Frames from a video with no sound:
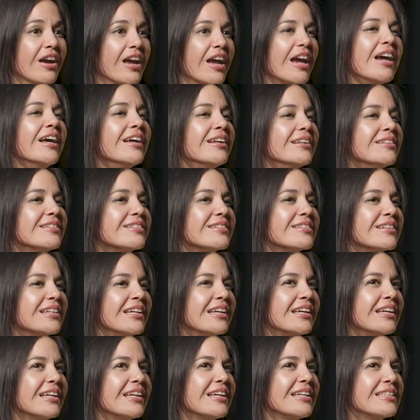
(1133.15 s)
And
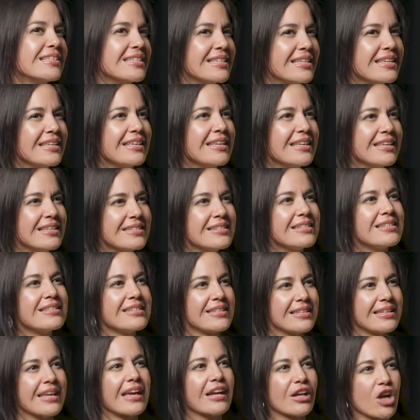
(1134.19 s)
it's easy to
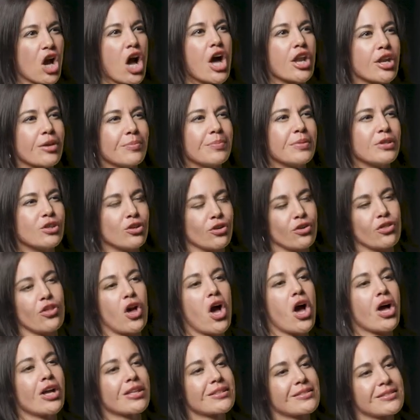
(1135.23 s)
get caught up in your
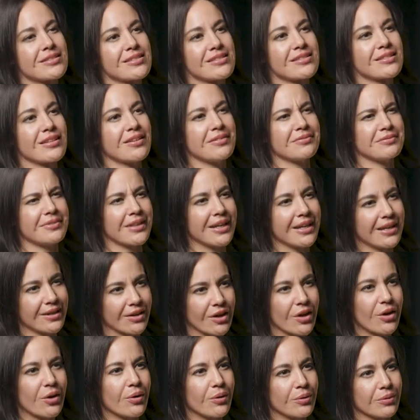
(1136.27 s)
thoughts of like,
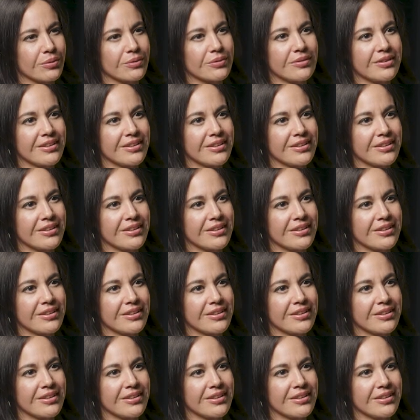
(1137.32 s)
oh,